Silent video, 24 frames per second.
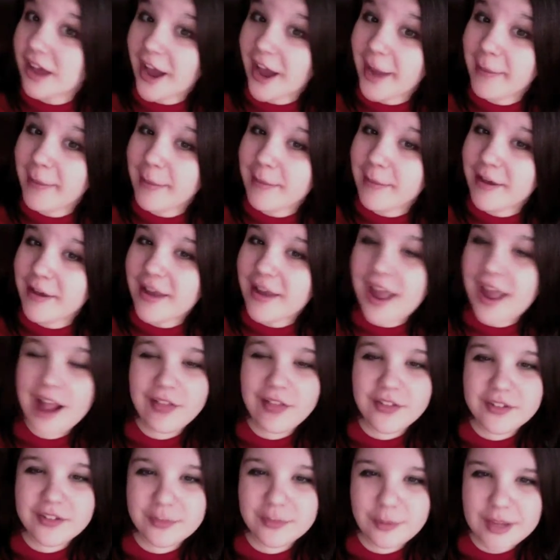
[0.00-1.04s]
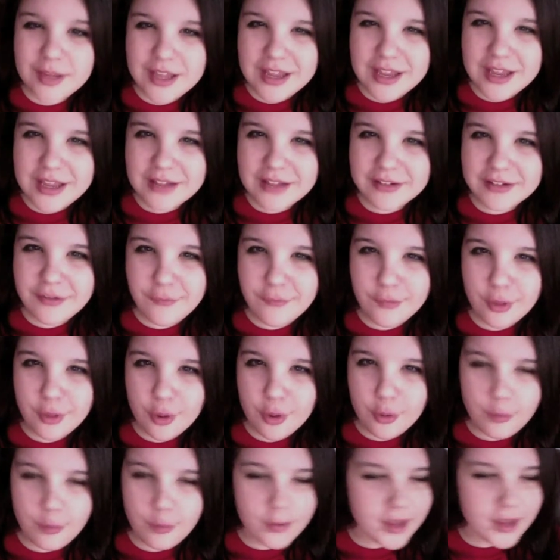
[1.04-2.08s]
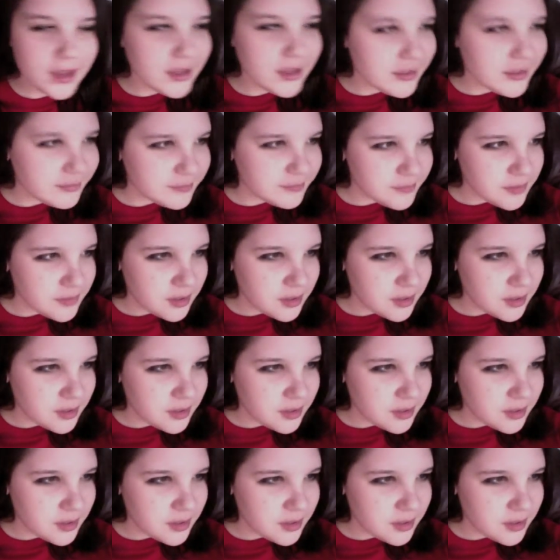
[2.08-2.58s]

I'm Emma, and this week is vlog week.